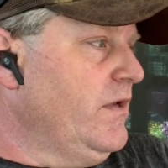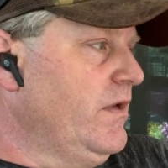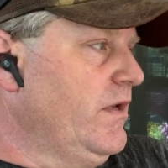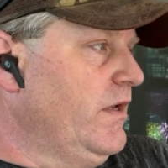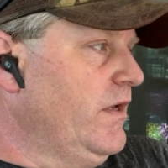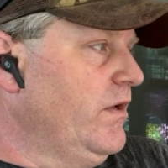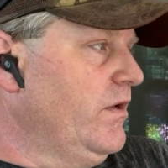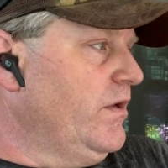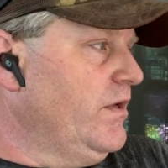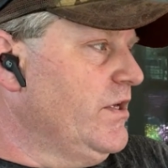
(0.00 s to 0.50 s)

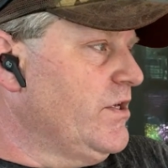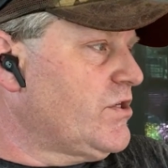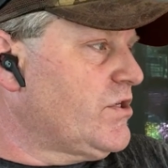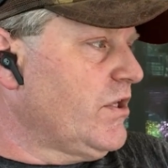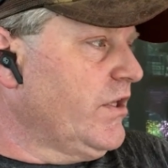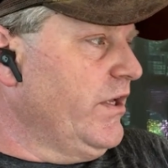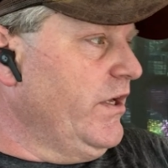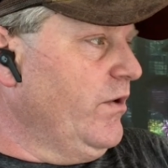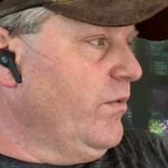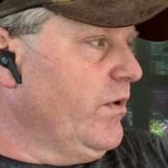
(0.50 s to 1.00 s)
And
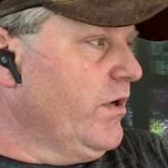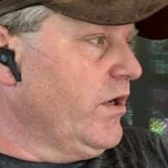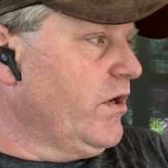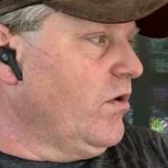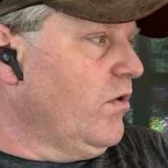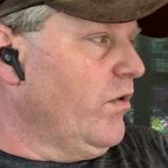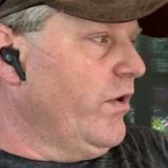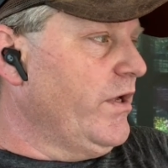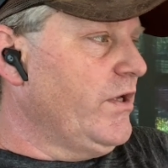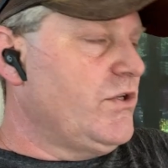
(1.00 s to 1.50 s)
initially we're
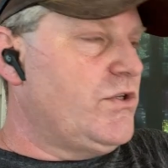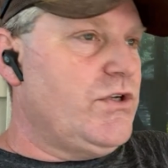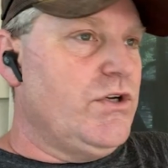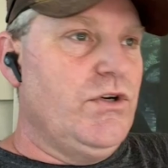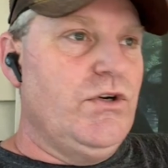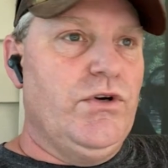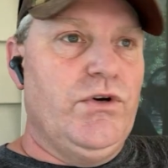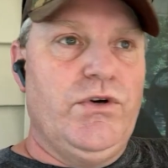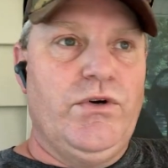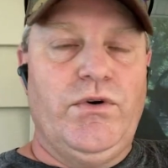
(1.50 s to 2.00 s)
going
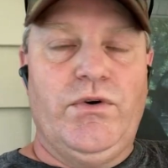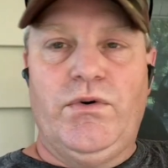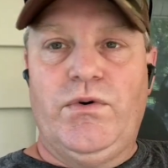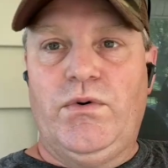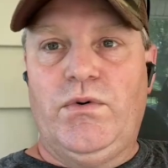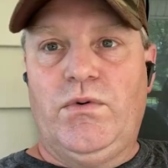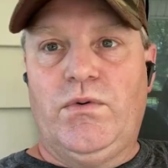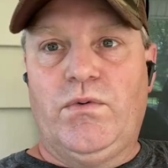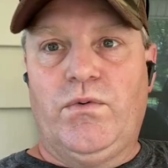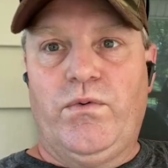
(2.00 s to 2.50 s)

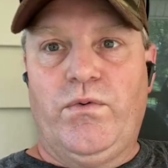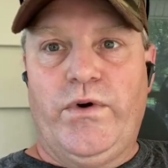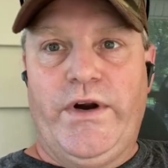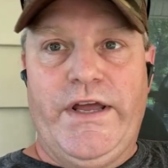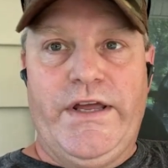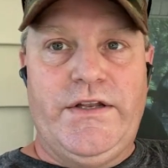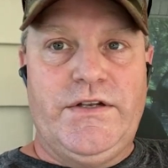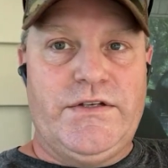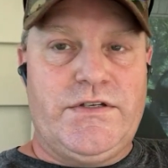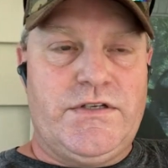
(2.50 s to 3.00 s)
to
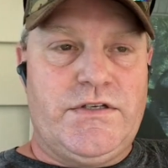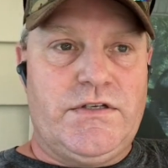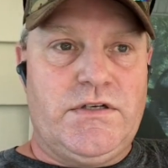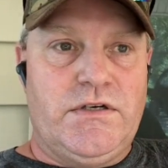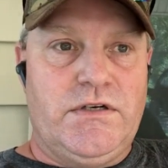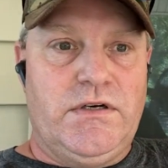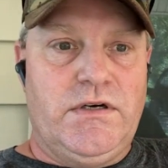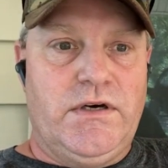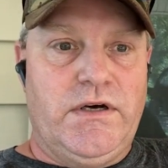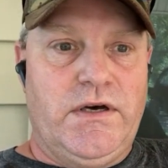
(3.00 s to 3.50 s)
rent.
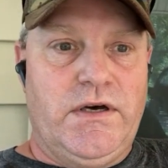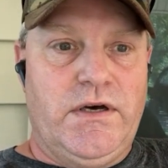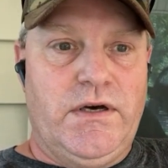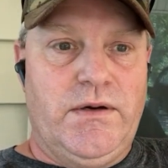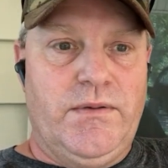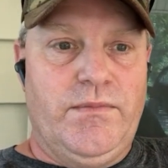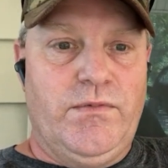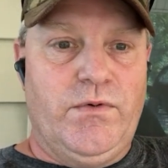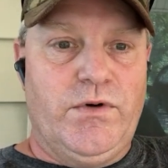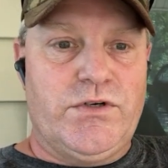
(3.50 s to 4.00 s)

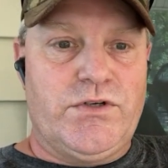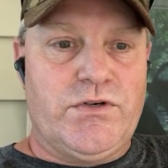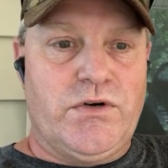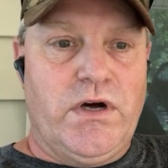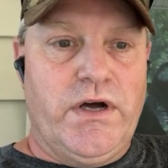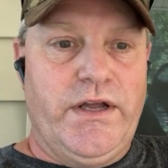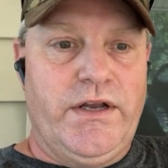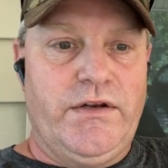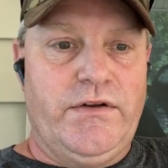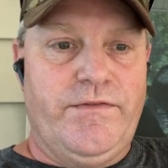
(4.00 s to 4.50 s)
Um, we're
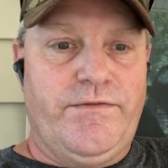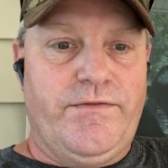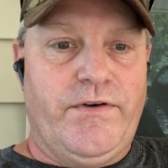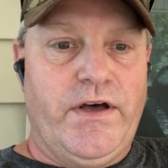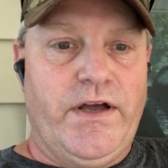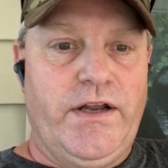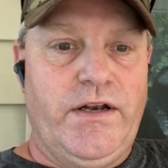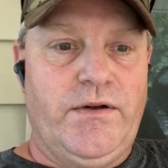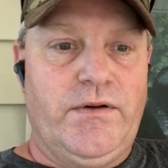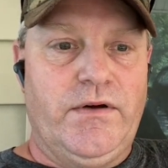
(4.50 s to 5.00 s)
trying to
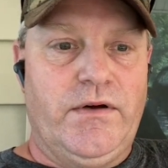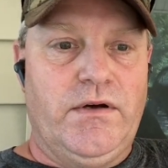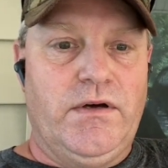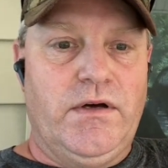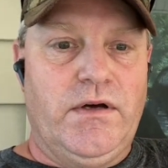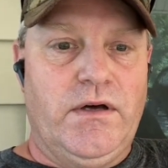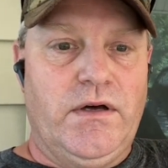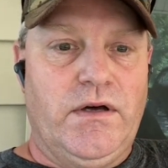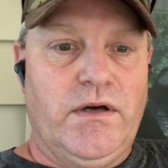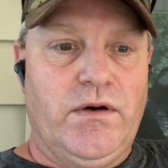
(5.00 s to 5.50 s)
find
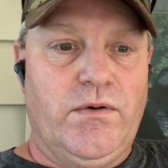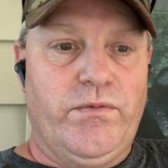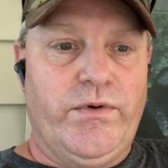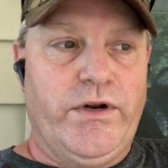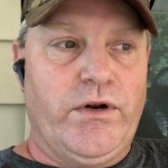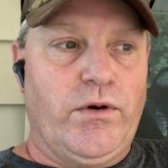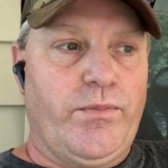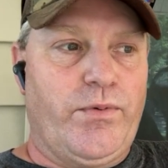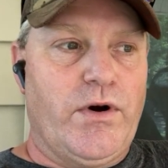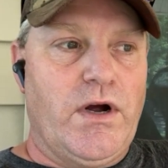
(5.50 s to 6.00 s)
a
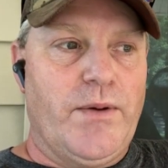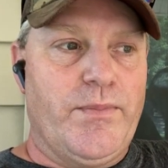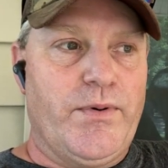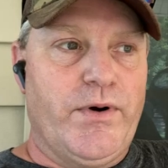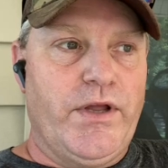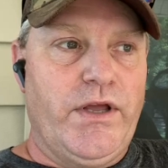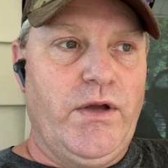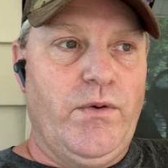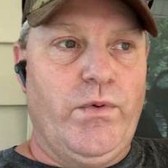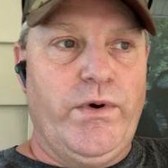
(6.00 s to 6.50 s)
rental
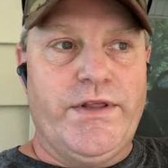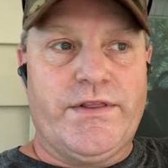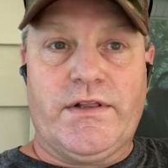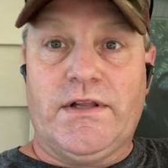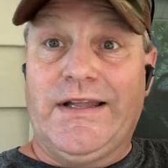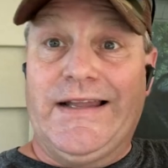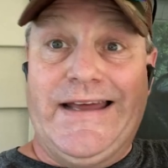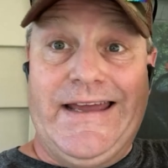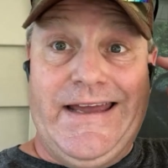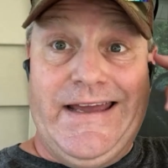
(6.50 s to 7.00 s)
property with
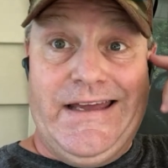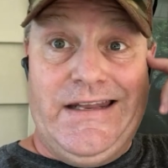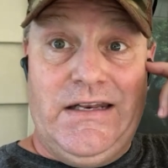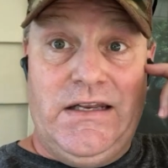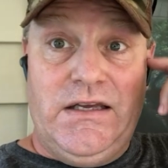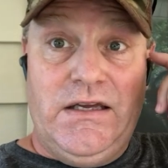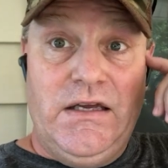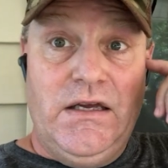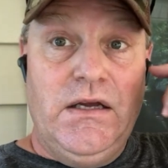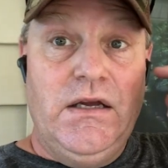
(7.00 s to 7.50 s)

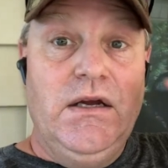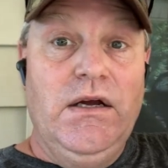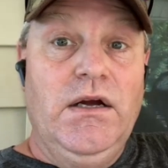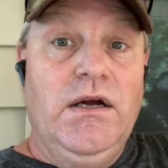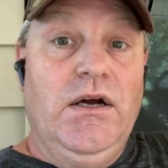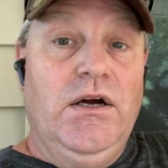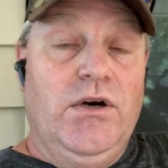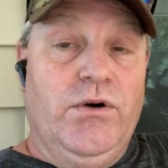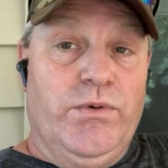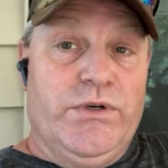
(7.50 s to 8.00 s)
land,
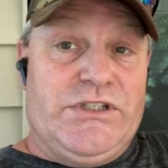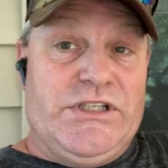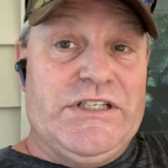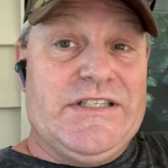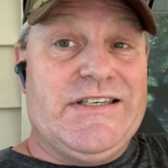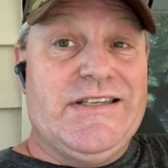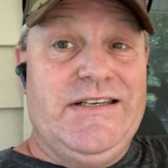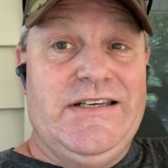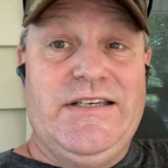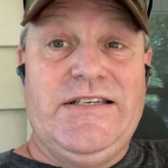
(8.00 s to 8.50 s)
which
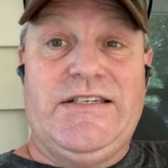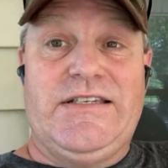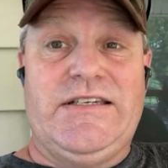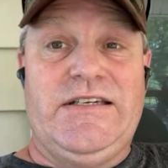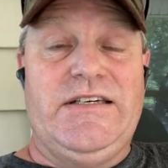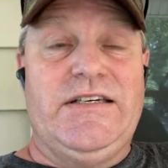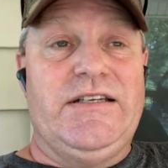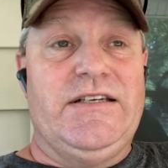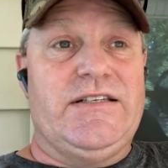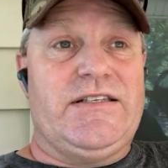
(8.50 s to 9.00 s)
isn't
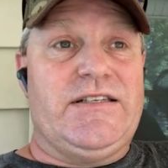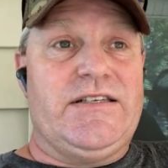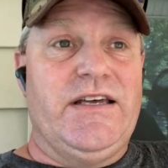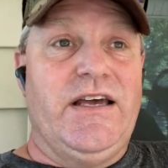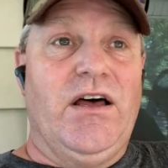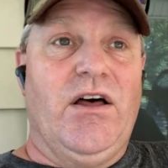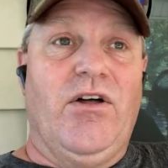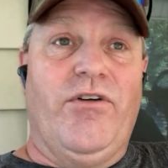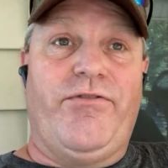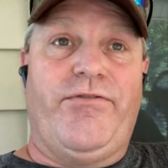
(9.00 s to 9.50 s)
easy in
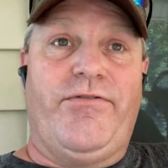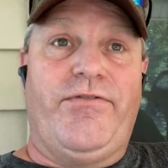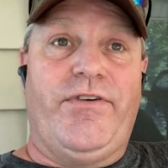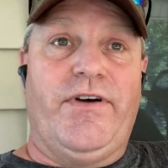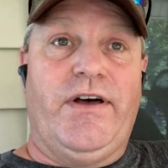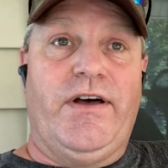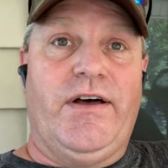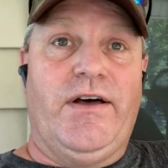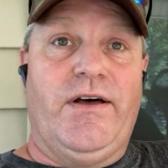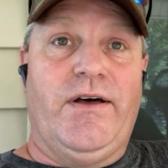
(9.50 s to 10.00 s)
itself.
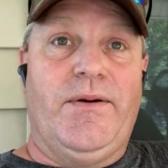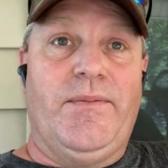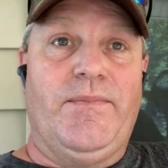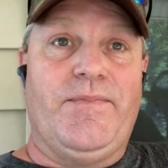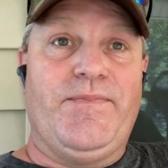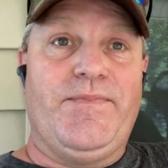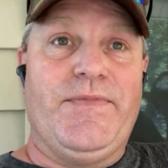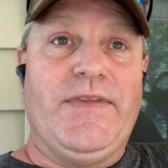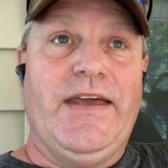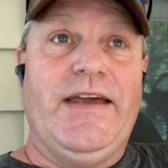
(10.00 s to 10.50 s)

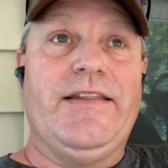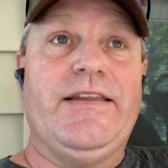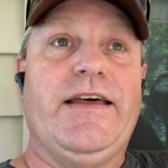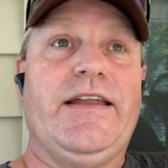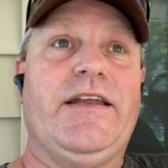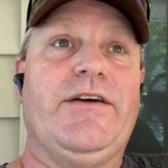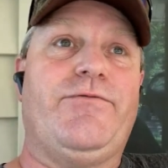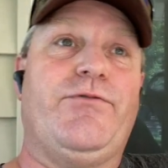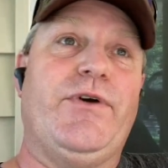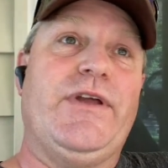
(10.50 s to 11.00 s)
Um, and
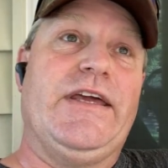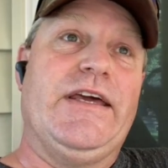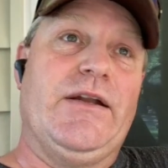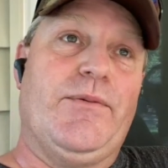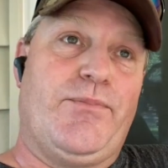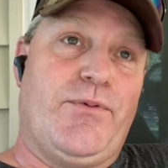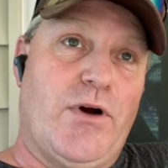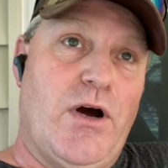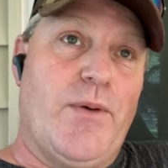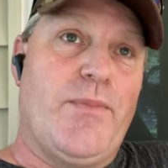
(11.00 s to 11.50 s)
then if we get a
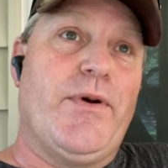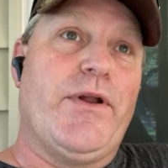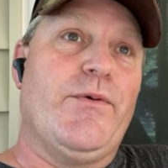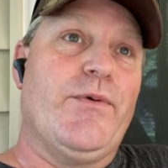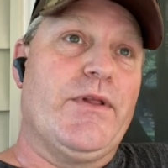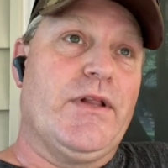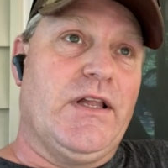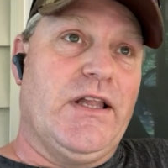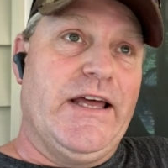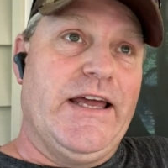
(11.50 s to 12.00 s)
property
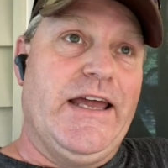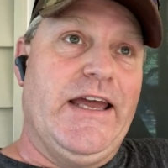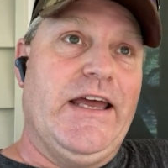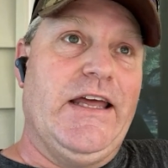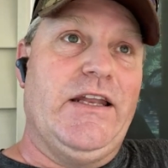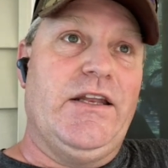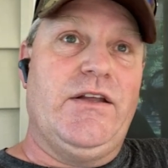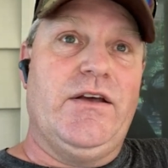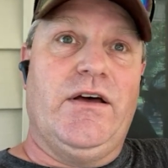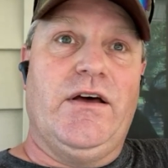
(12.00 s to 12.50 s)
with
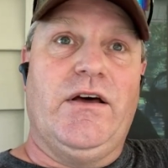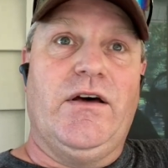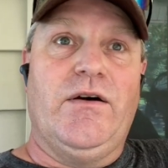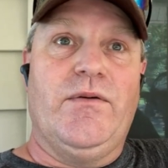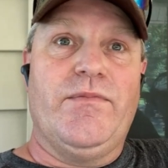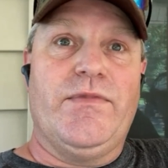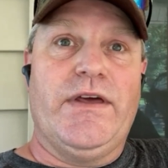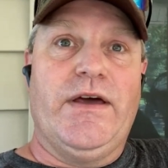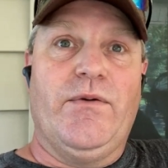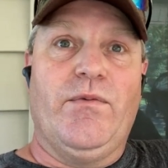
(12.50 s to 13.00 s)
land,
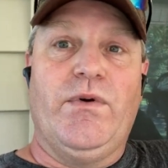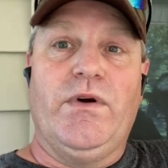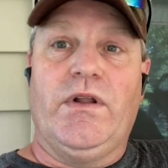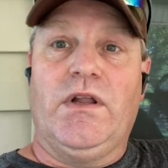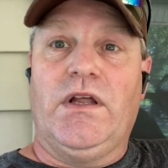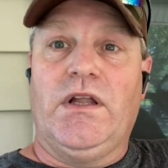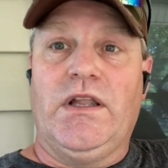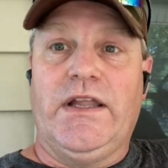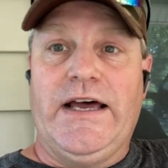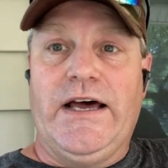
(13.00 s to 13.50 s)
um, that
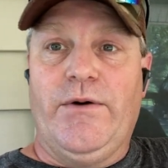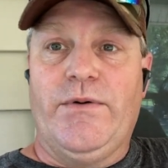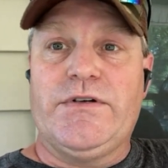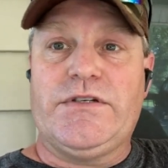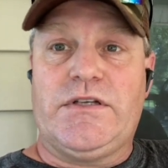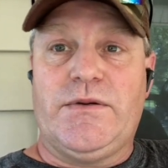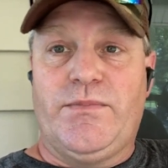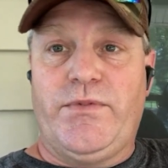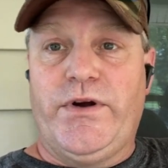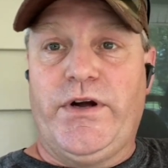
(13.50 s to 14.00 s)
will allow
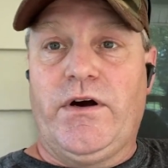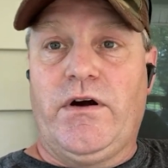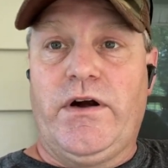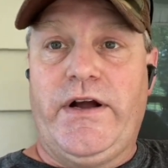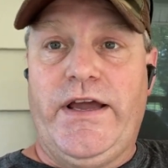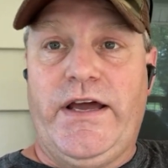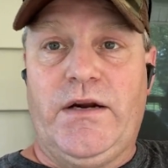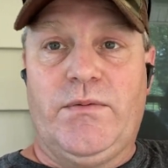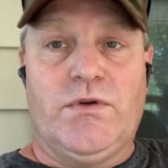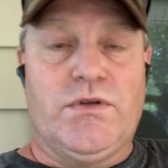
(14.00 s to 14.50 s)
us to bring our
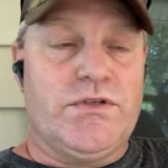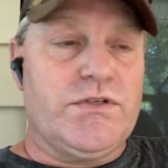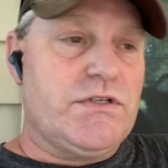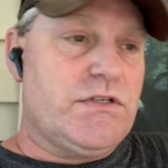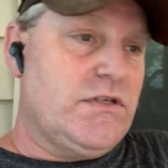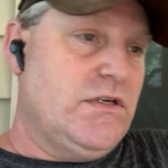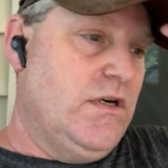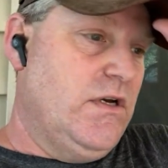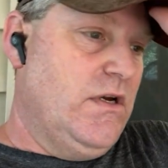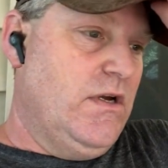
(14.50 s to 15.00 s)
animals.